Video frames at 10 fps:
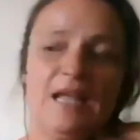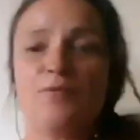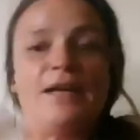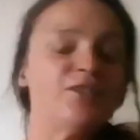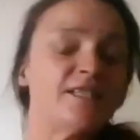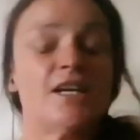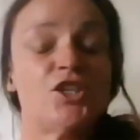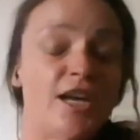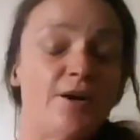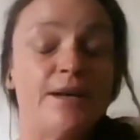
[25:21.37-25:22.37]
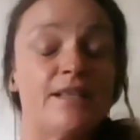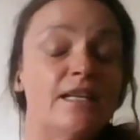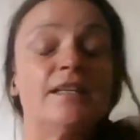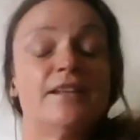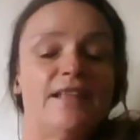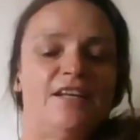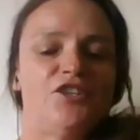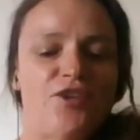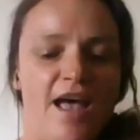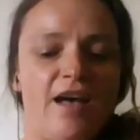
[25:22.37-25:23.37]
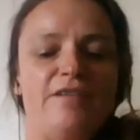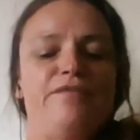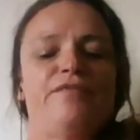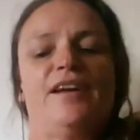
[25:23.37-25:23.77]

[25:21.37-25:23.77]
where you start sharing the little that you have